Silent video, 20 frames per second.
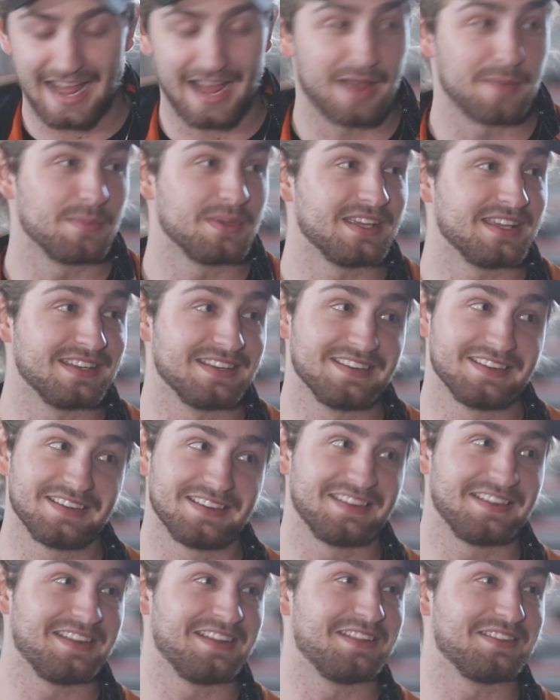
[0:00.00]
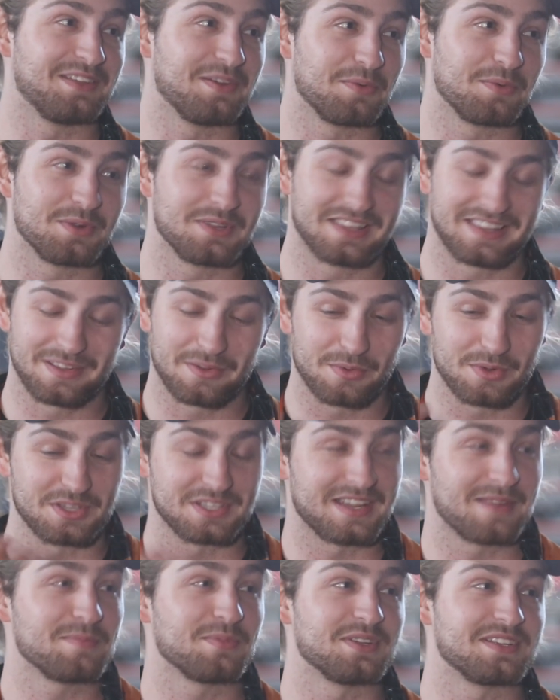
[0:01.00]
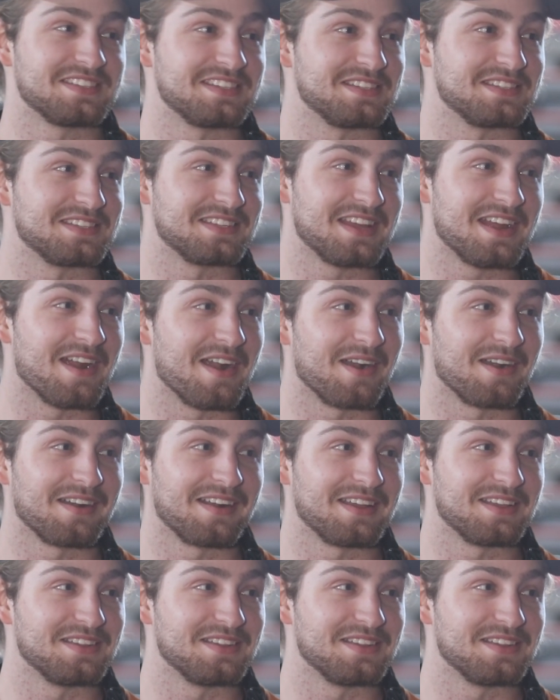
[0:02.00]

I mean, the resemblance is there.